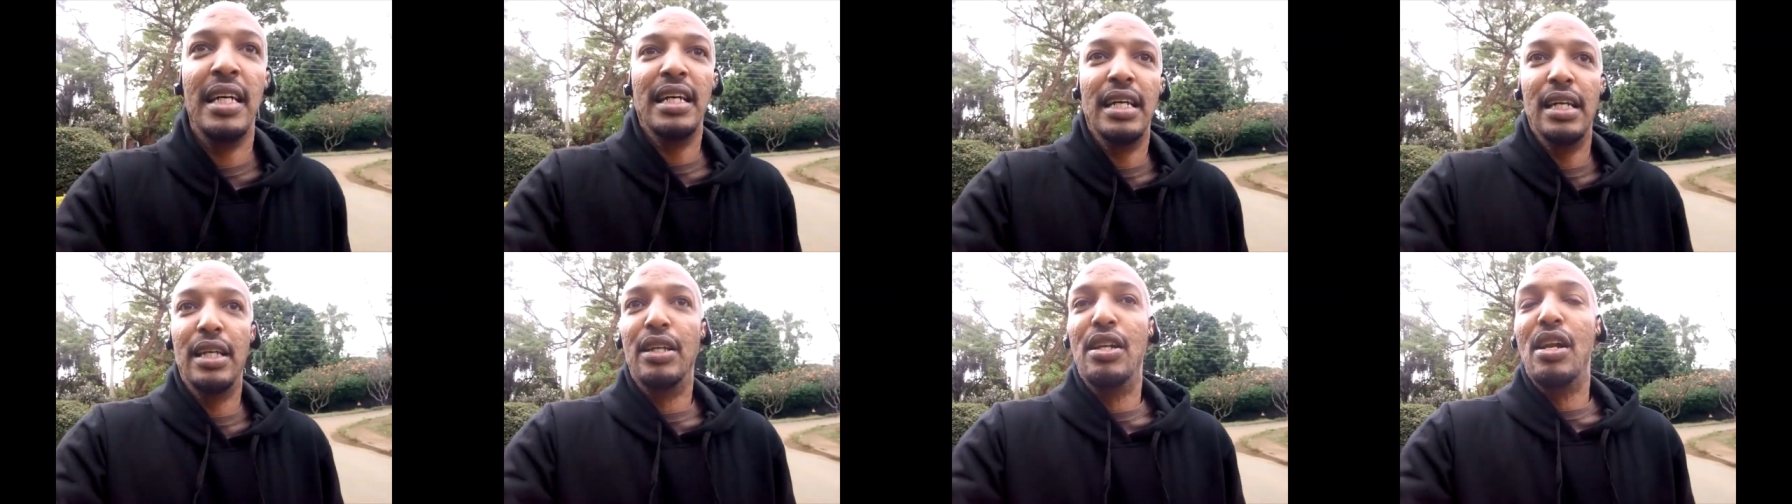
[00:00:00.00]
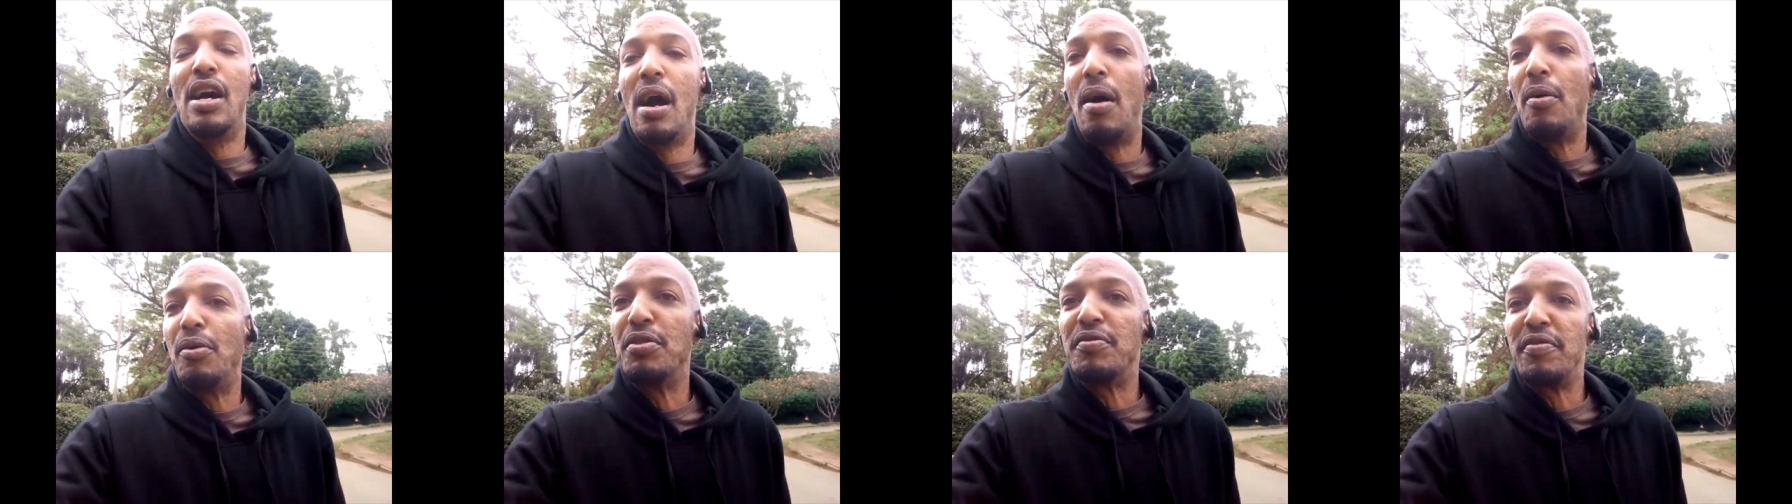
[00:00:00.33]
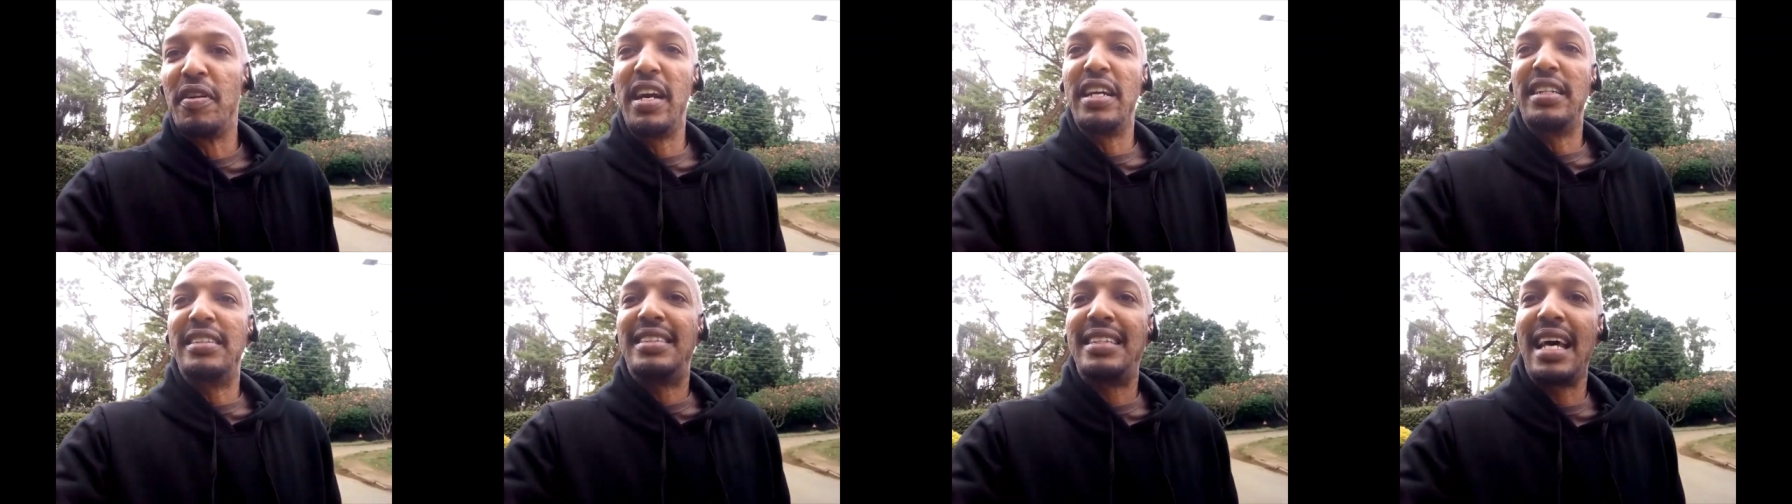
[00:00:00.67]
you know, I was
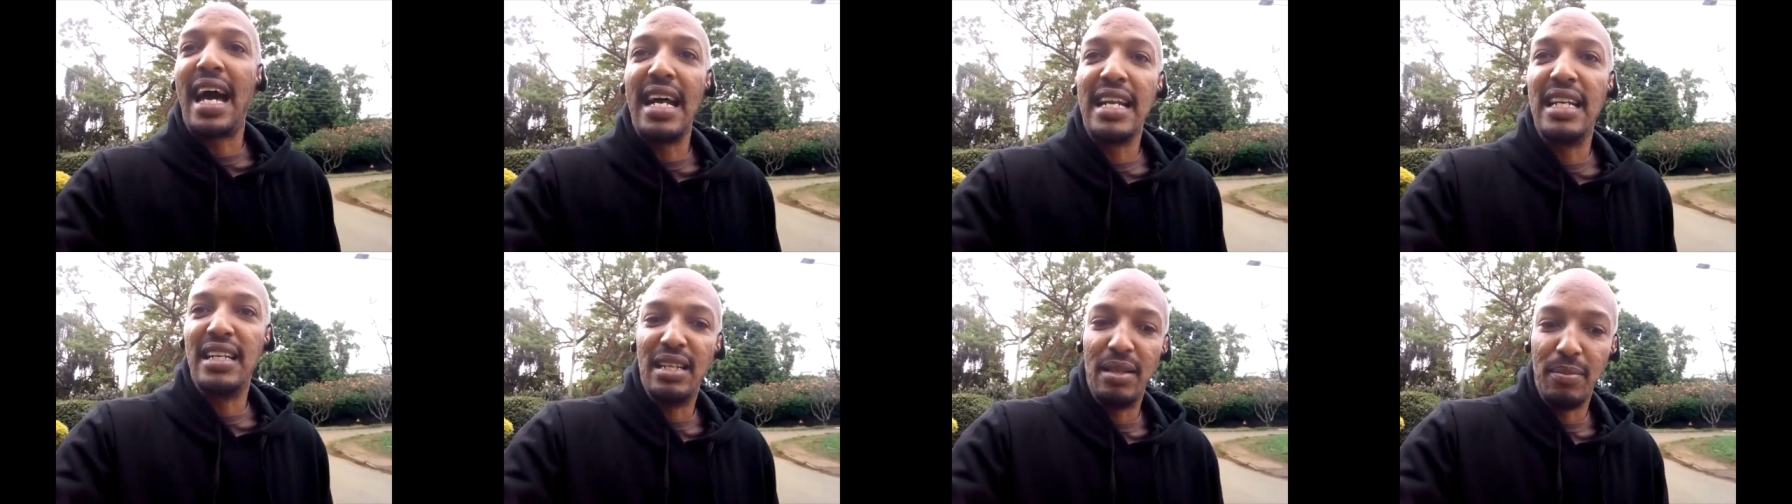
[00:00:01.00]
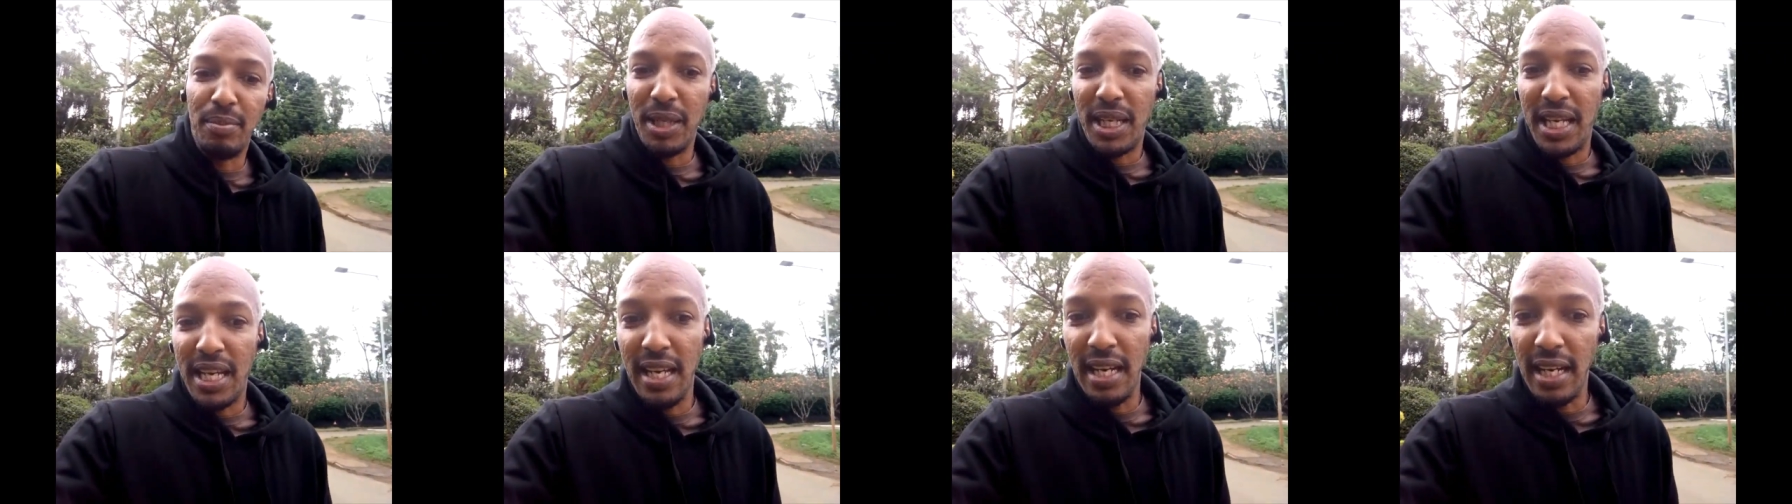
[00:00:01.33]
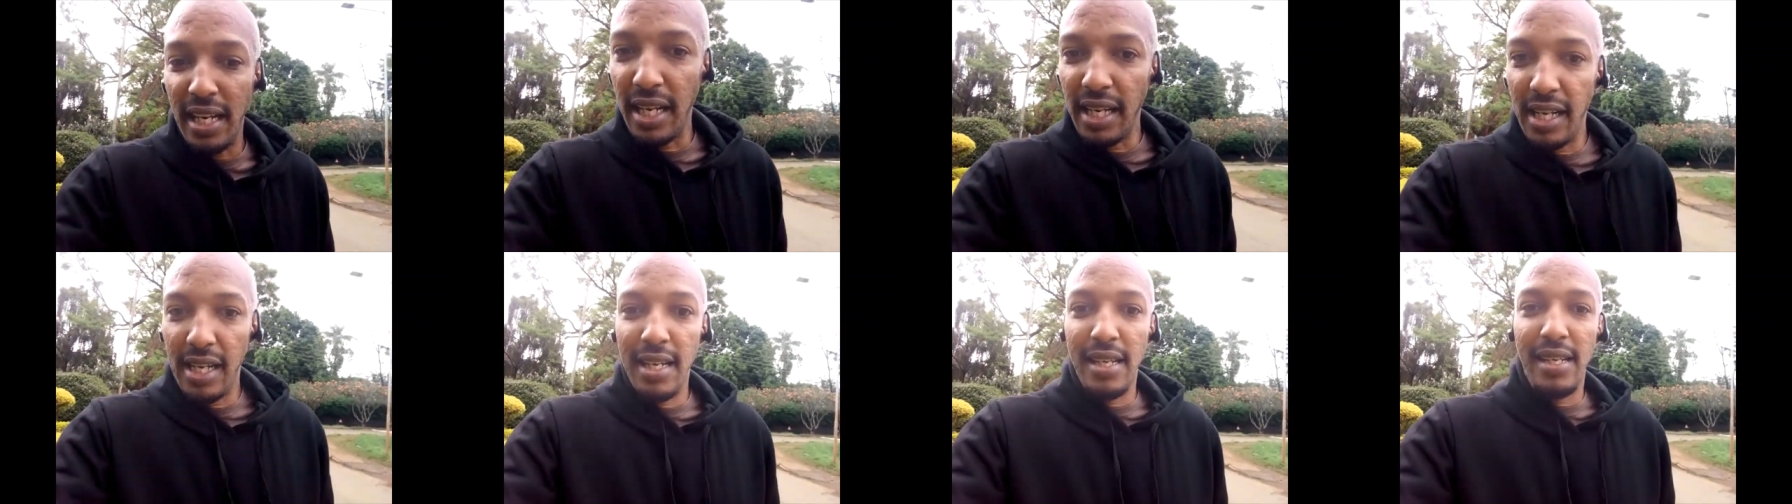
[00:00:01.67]
very excited in the
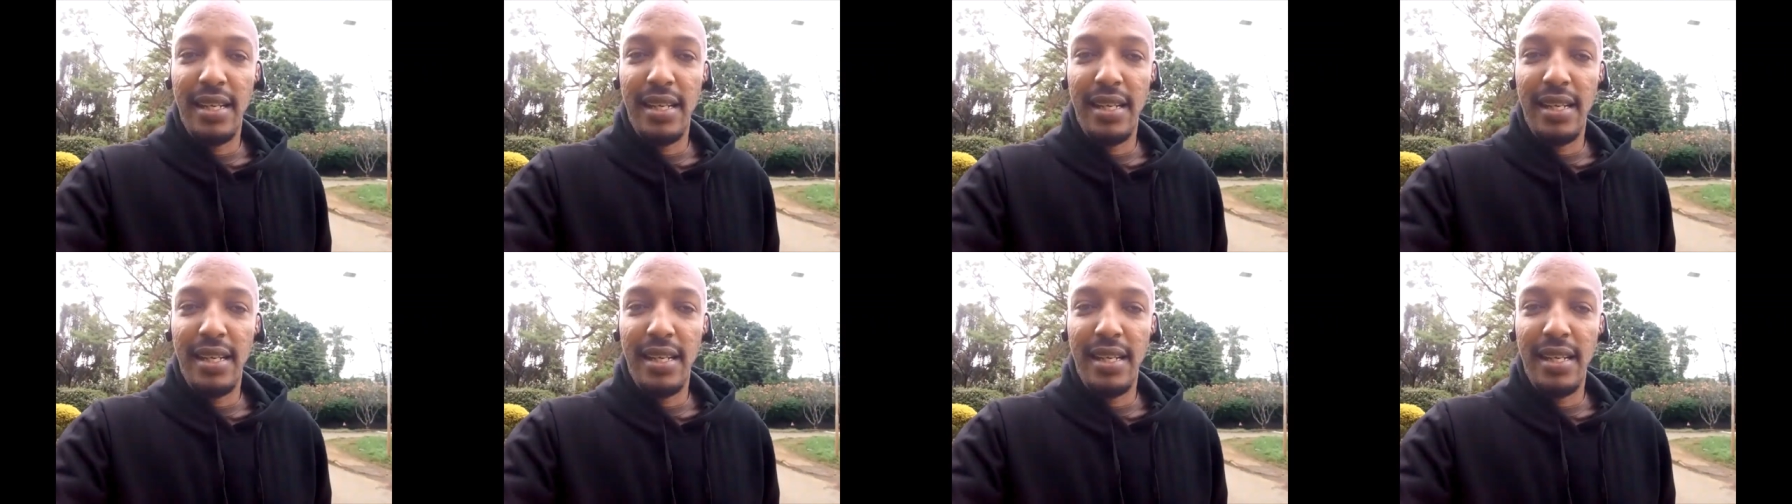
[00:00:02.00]
beginning,